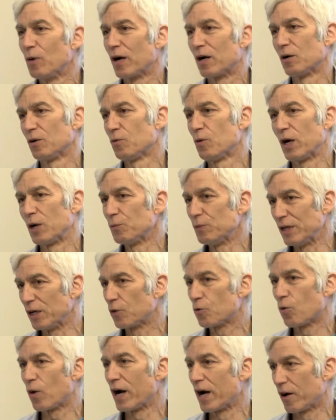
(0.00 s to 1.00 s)
Where, where do we
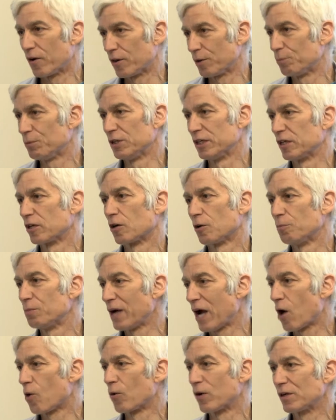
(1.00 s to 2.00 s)
acquire the political
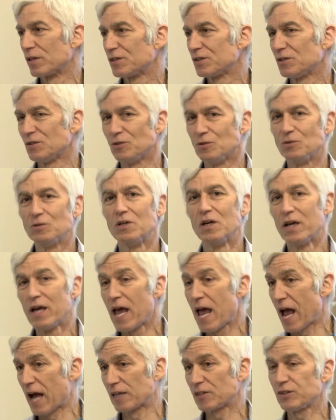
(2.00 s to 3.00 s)
power to
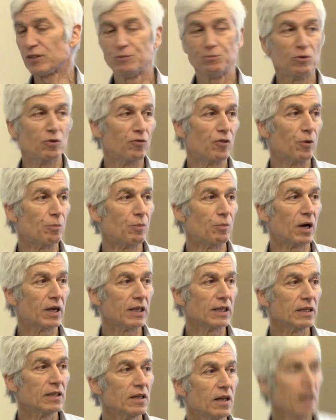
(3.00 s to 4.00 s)
actually move the
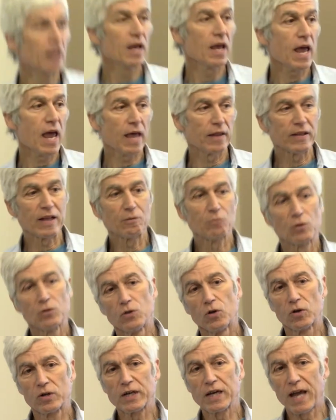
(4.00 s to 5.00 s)
money? And then we'll
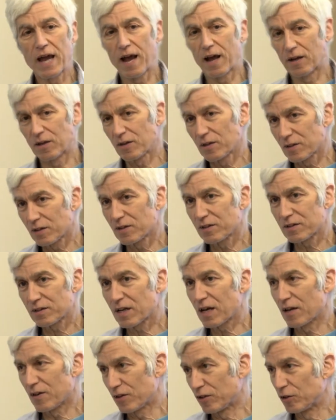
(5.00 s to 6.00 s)
look at
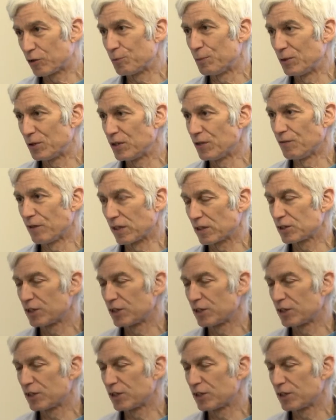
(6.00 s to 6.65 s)
the specific